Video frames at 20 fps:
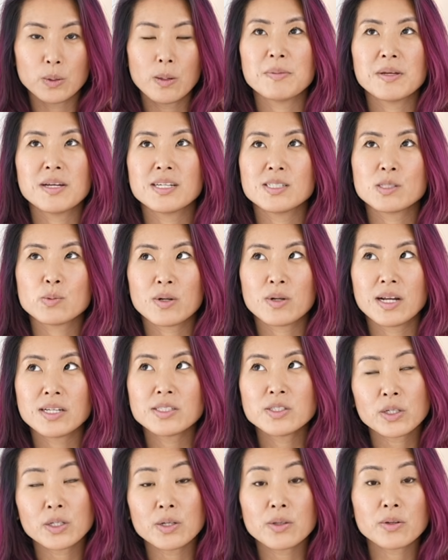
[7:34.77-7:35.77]
Because when I
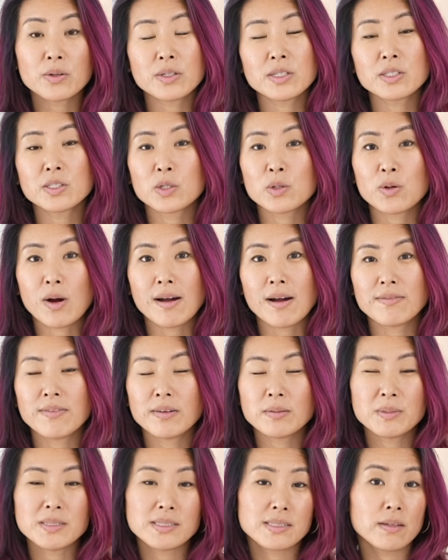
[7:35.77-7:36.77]
turned 32, I
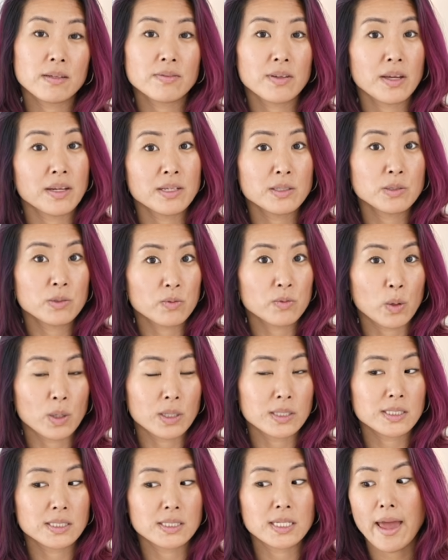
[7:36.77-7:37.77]
found myself getting divorced,